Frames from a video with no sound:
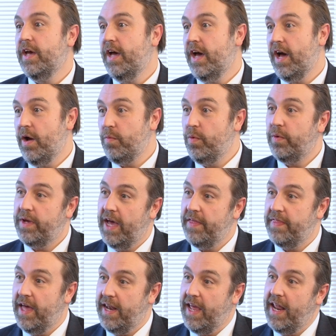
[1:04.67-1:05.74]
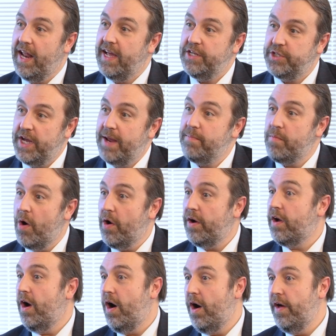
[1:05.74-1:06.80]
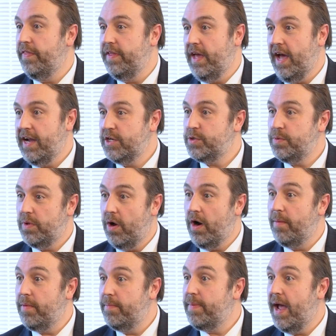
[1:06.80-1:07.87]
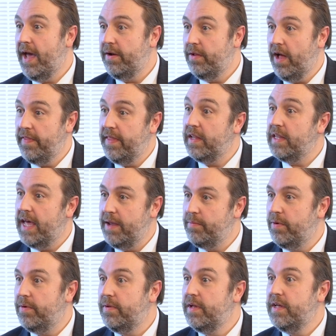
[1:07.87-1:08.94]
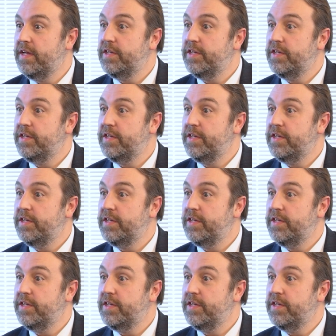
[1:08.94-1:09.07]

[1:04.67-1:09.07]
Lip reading: will get that NIJ mark on the actual armor panel, on the label,